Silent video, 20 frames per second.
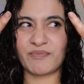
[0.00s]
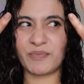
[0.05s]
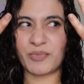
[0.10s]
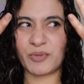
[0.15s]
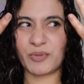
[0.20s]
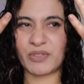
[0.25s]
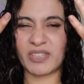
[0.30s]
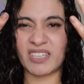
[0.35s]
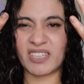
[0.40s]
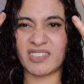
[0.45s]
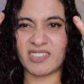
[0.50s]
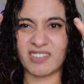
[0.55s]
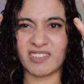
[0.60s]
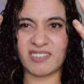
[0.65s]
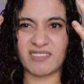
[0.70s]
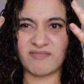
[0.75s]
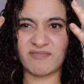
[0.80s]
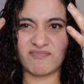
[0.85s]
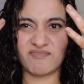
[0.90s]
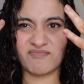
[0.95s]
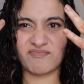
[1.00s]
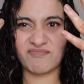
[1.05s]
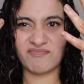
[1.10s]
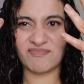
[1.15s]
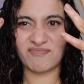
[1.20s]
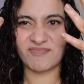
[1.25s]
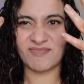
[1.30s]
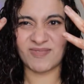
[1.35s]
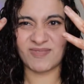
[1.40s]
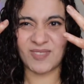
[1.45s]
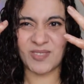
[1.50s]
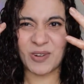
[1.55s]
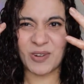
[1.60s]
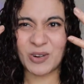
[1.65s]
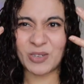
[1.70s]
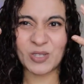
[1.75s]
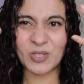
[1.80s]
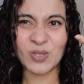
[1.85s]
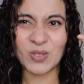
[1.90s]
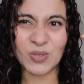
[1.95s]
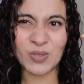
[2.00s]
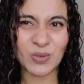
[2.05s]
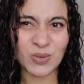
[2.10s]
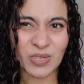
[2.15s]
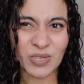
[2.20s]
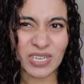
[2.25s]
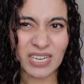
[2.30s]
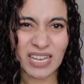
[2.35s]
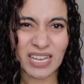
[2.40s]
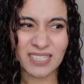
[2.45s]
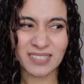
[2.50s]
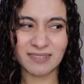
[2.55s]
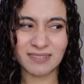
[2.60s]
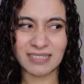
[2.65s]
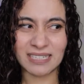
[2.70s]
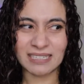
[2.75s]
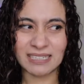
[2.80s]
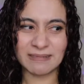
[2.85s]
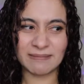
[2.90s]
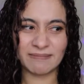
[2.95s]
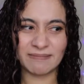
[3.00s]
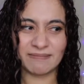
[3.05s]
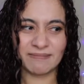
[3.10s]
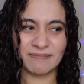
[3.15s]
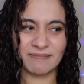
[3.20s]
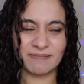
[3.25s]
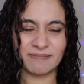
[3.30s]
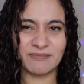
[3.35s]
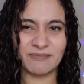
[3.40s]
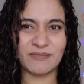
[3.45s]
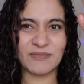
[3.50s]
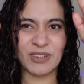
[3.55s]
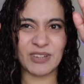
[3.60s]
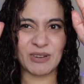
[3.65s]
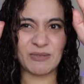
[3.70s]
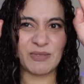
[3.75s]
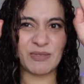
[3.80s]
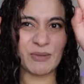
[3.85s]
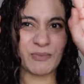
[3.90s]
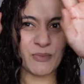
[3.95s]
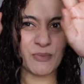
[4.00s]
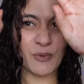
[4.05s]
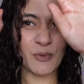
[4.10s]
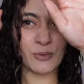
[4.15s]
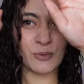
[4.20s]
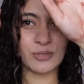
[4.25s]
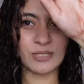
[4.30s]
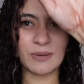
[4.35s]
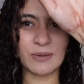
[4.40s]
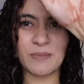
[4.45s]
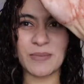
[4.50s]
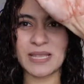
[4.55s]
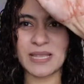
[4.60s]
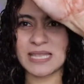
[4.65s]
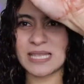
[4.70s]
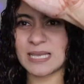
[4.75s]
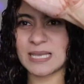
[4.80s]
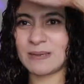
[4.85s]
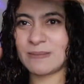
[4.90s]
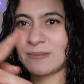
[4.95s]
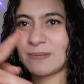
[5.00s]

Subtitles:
procedure or tutorial as well. One of the most messy.